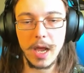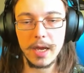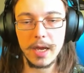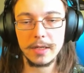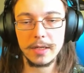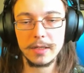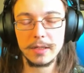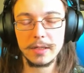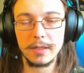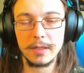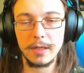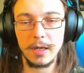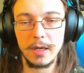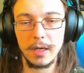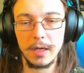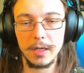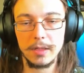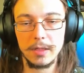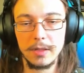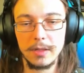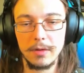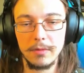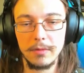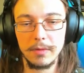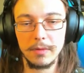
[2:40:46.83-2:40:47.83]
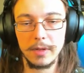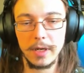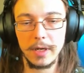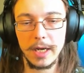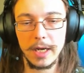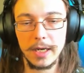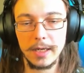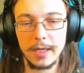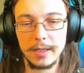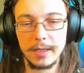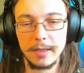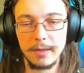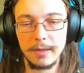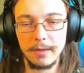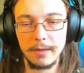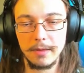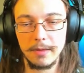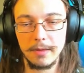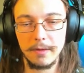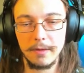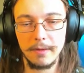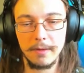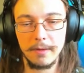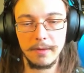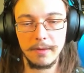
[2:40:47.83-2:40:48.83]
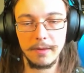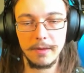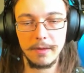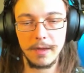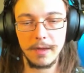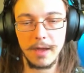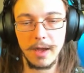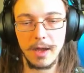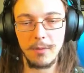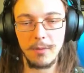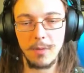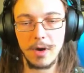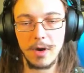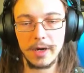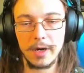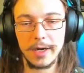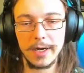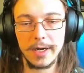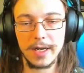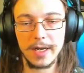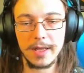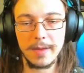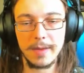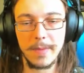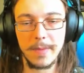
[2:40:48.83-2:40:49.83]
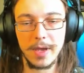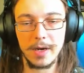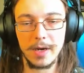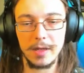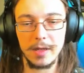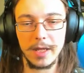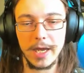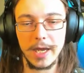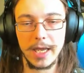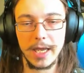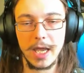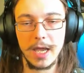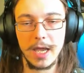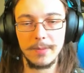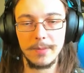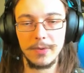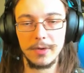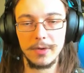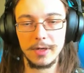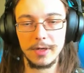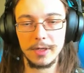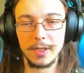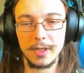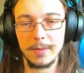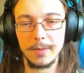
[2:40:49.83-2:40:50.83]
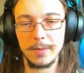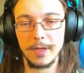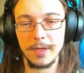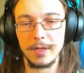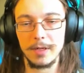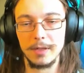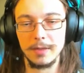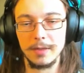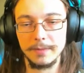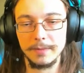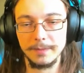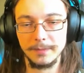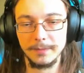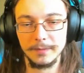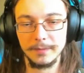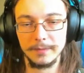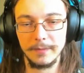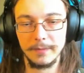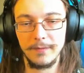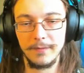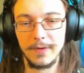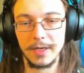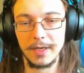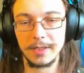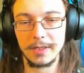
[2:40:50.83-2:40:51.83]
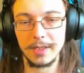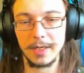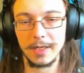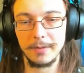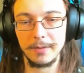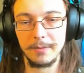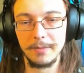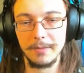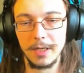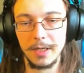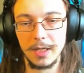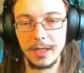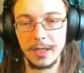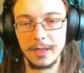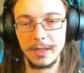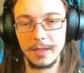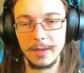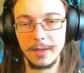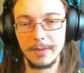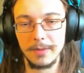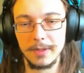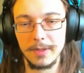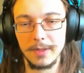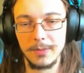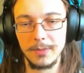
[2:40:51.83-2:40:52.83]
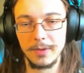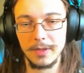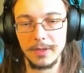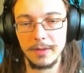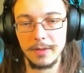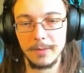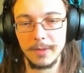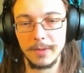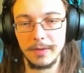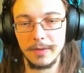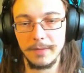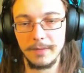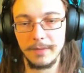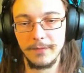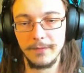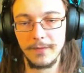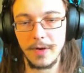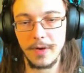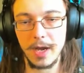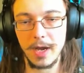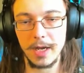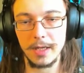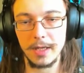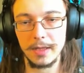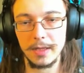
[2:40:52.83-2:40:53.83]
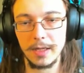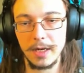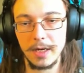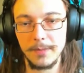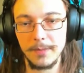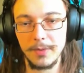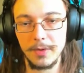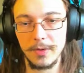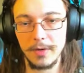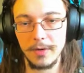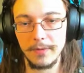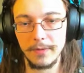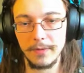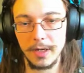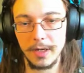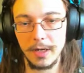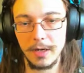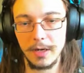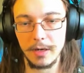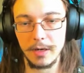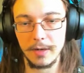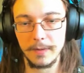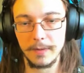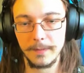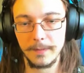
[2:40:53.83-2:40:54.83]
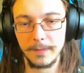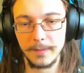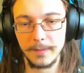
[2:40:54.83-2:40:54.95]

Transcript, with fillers: I, I don't like... I want it in the middle. I can't put it in the middle. Fix it. No, Make it no able middle. to put in the middle. Fine, then I put over here.